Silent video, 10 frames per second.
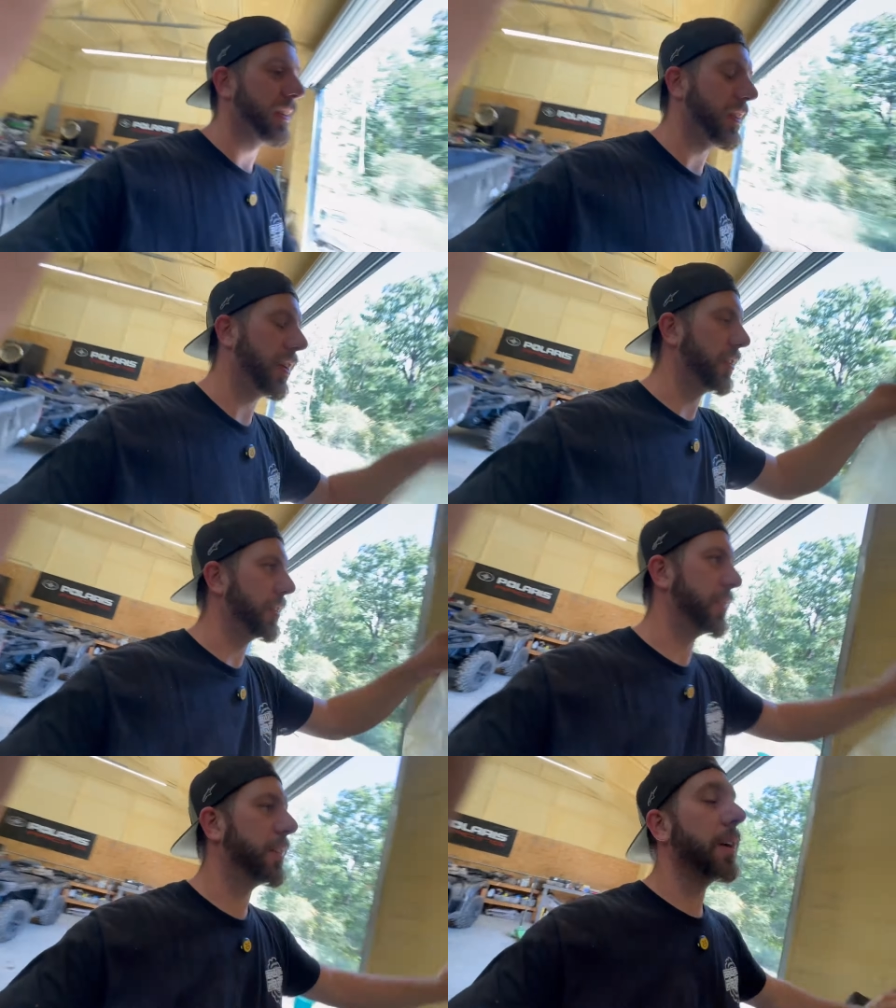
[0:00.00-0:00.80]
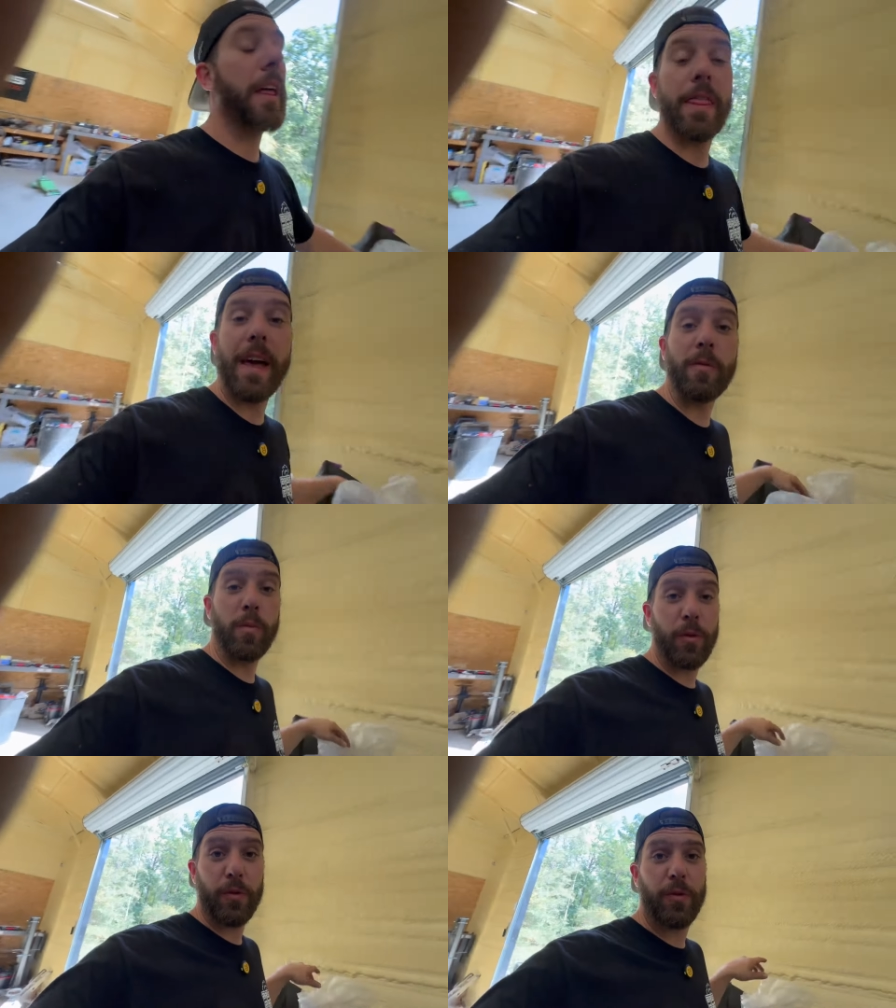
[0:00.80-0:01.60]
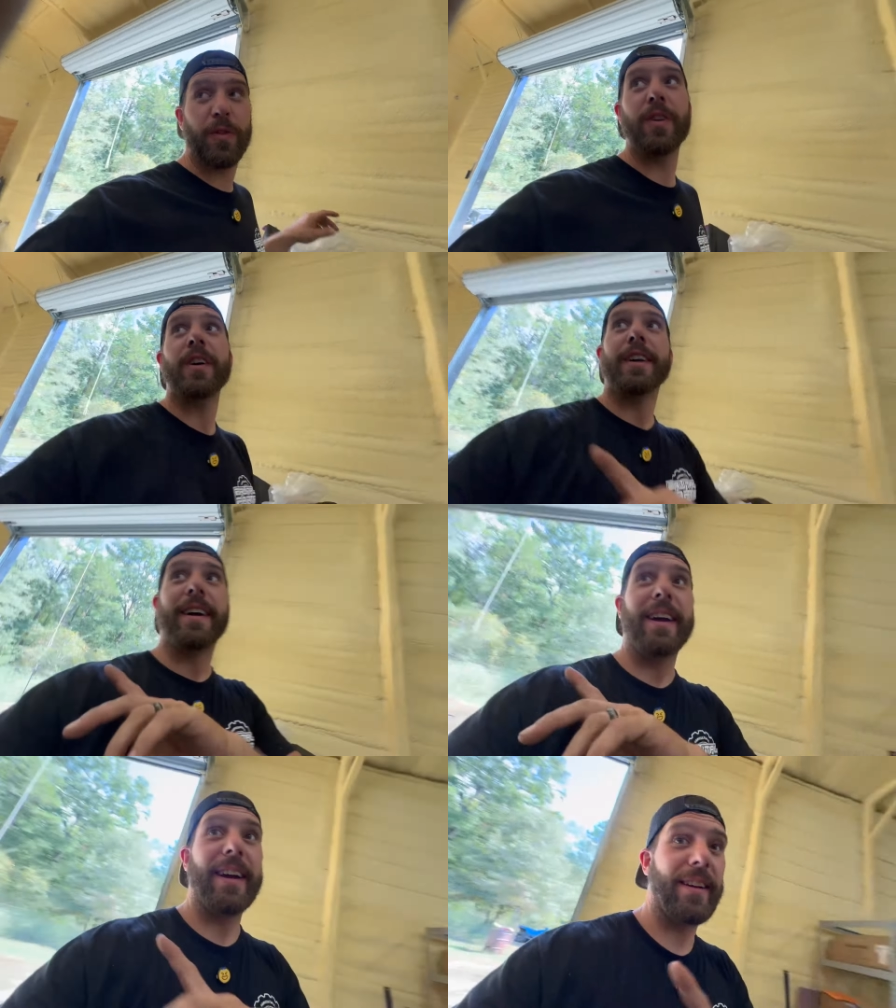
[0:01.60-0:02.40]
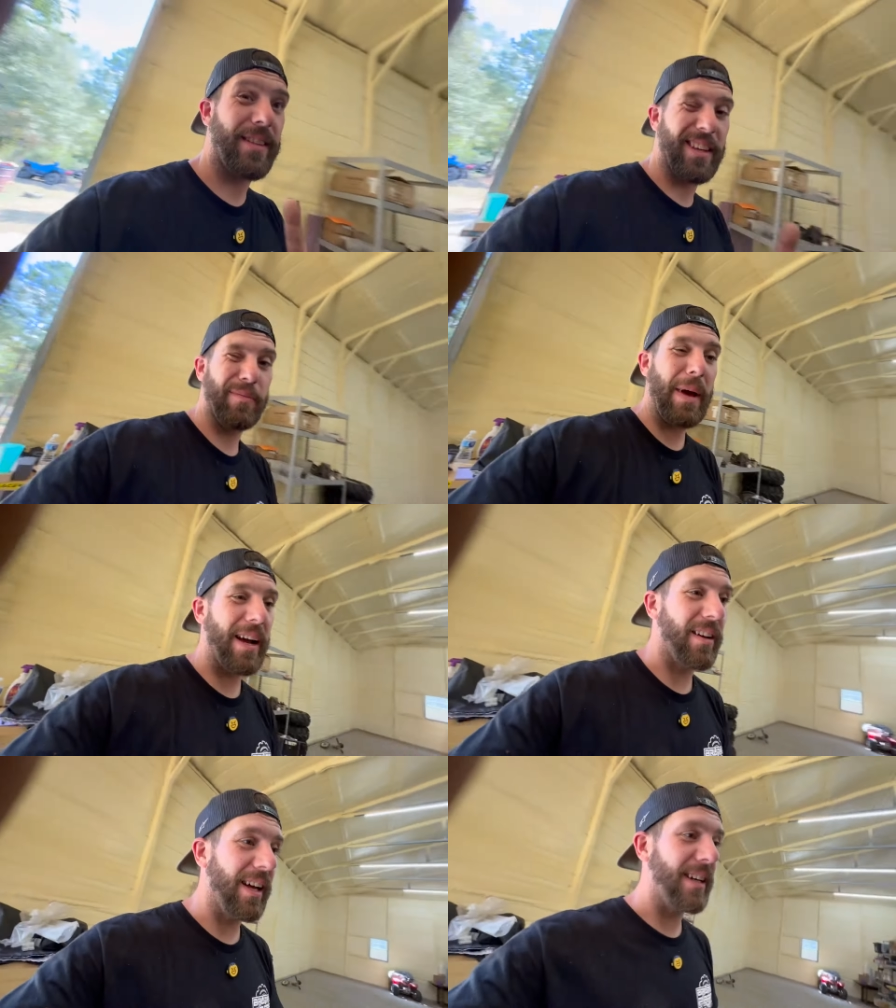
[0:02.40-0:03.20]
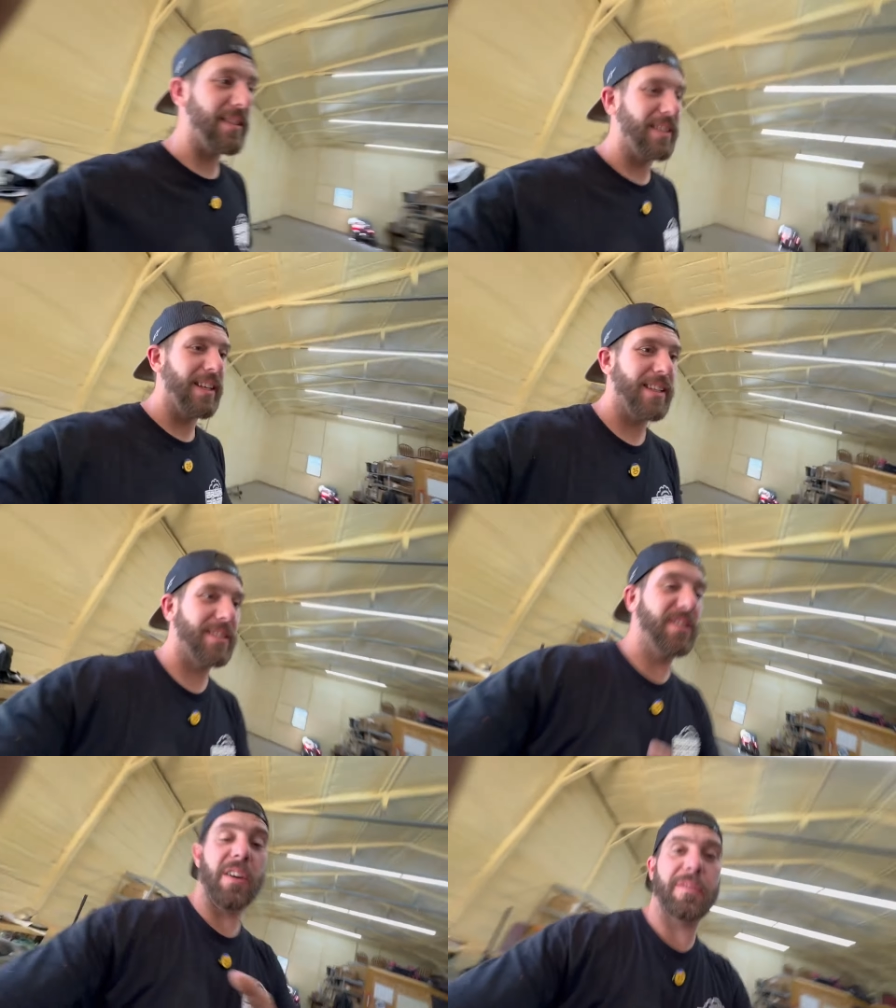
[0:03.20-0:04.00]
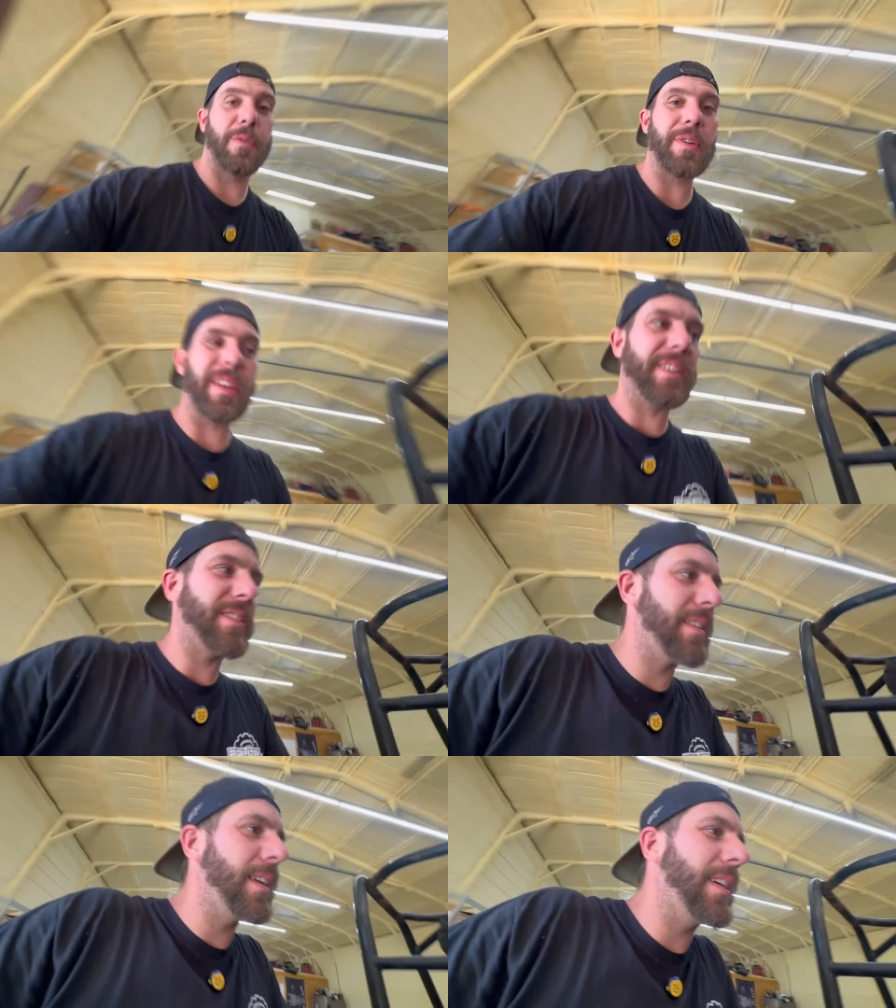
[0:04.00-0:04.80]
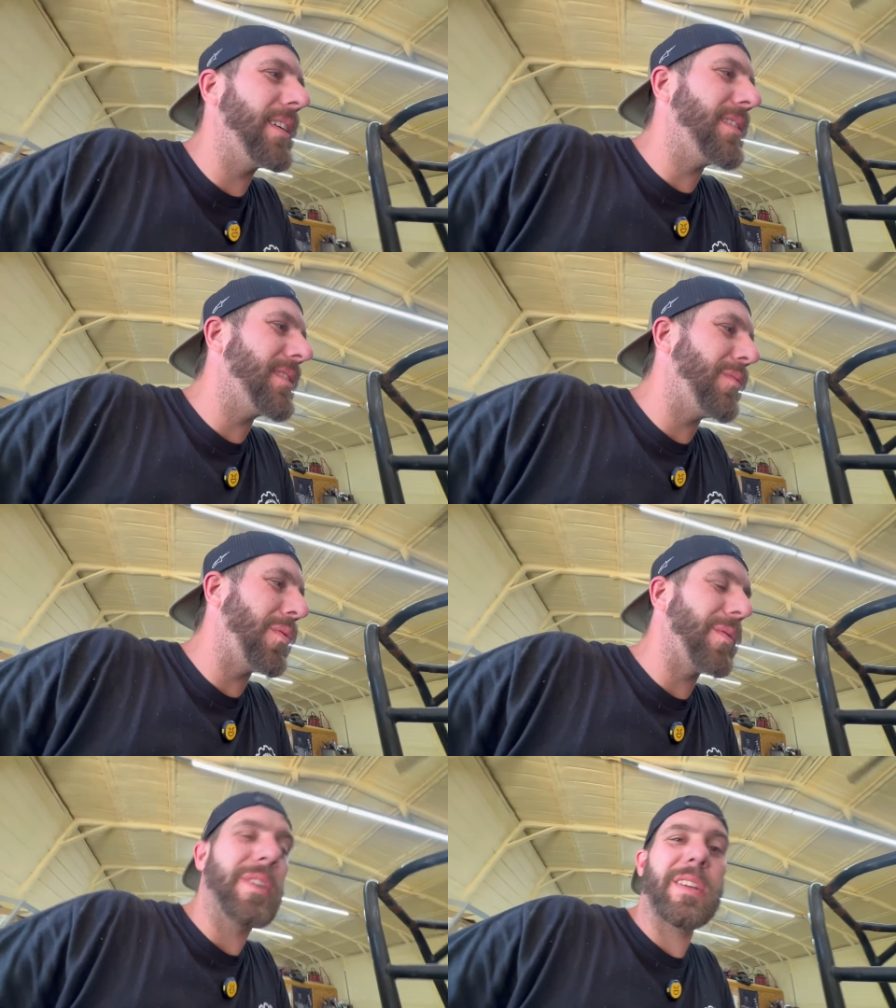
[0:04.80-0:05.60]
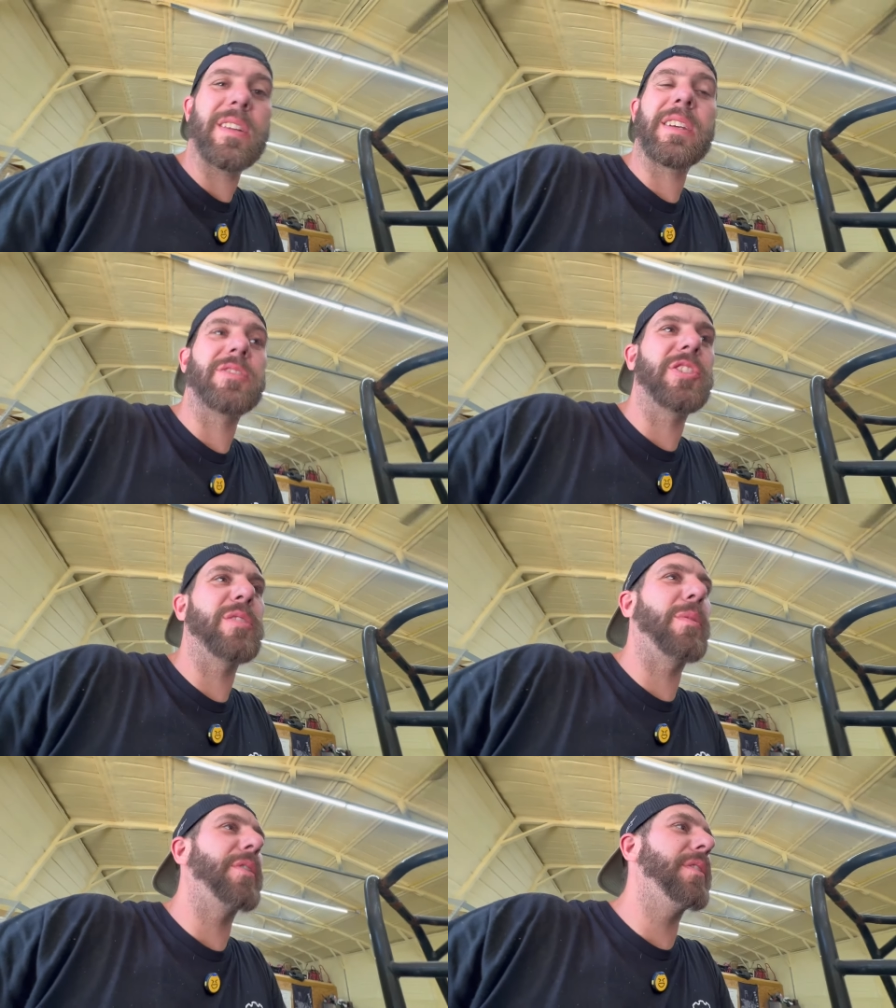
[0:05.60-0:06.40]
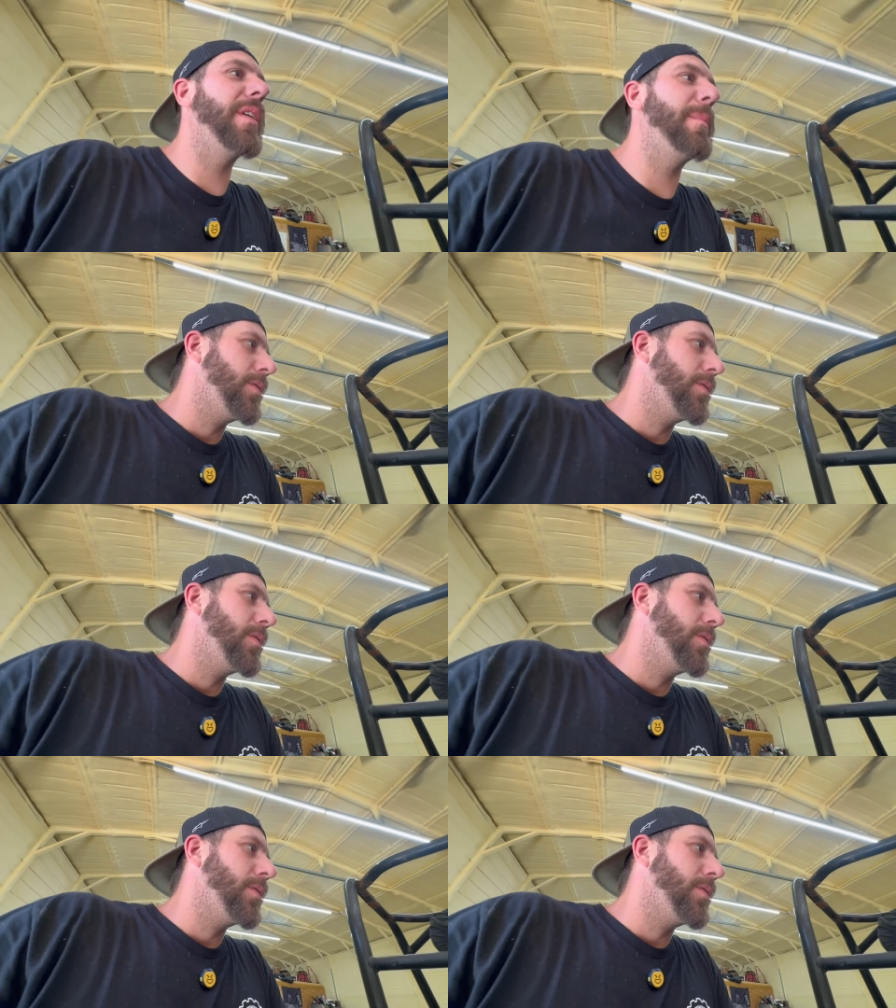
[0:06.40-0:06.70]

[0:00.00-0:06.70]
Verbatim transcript: not hood, that roof and the back glass is not for this. It is for the next year model up.